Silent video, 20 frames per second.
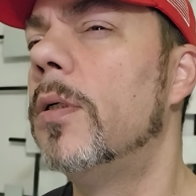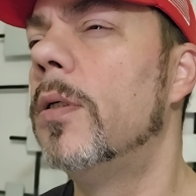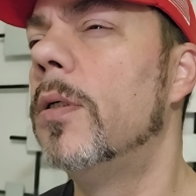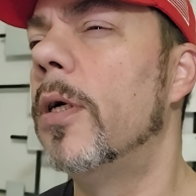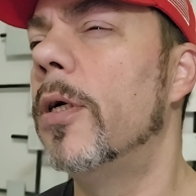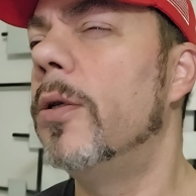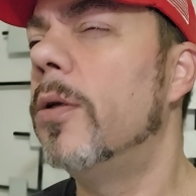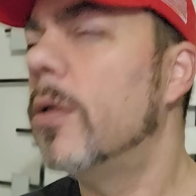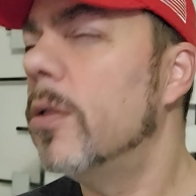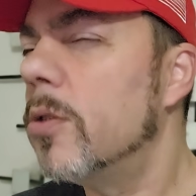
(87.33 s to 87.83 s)
Are
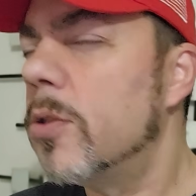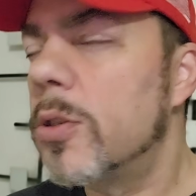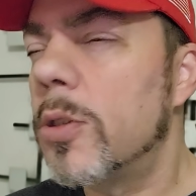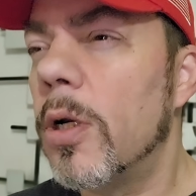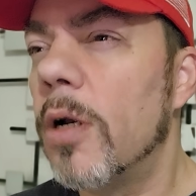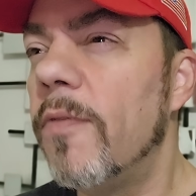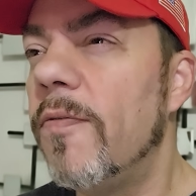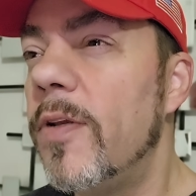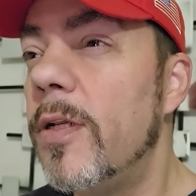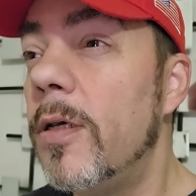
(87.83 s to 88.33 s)
you
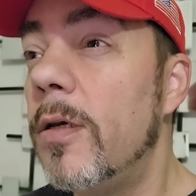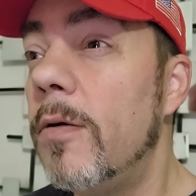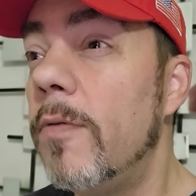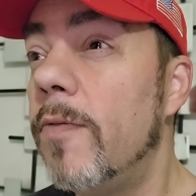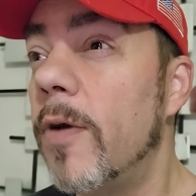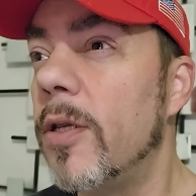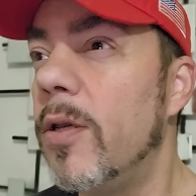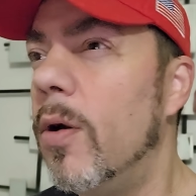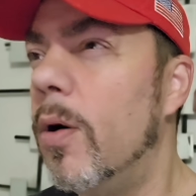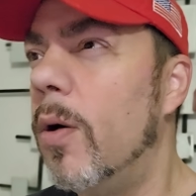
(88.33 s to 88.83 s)
conservative? Are
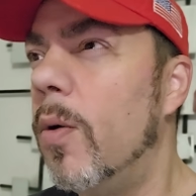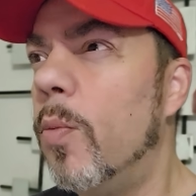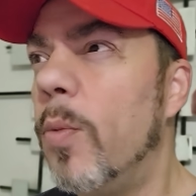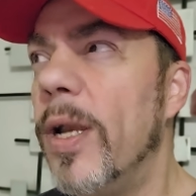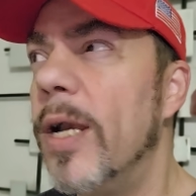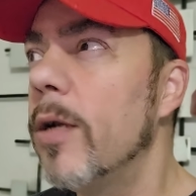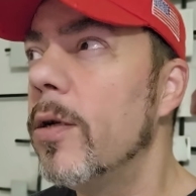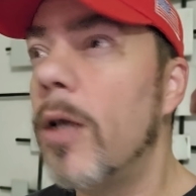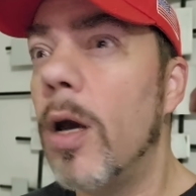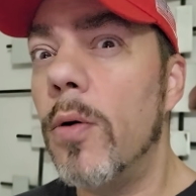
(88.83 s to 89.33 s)
you a
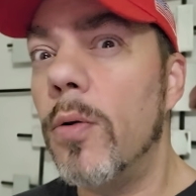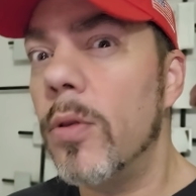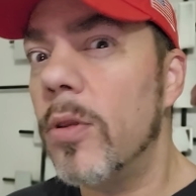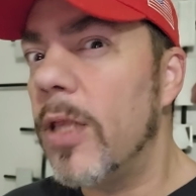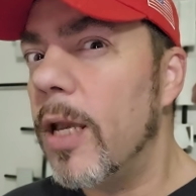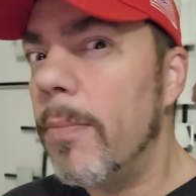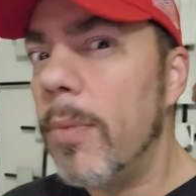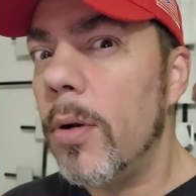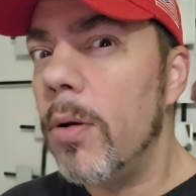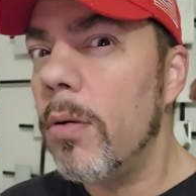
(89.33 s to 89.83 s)
weirdo
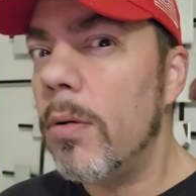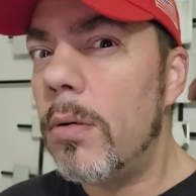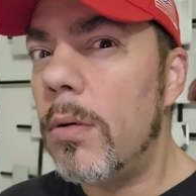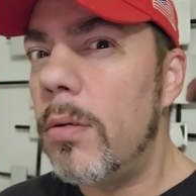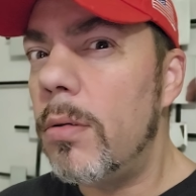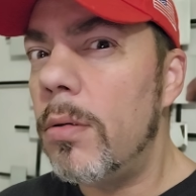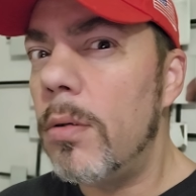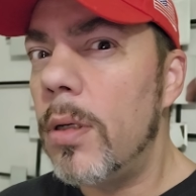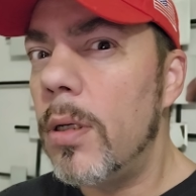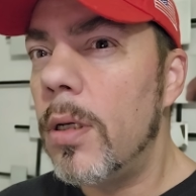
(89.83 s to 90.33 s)

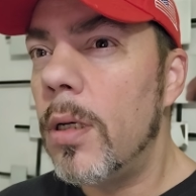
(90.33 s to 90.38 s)
liberal?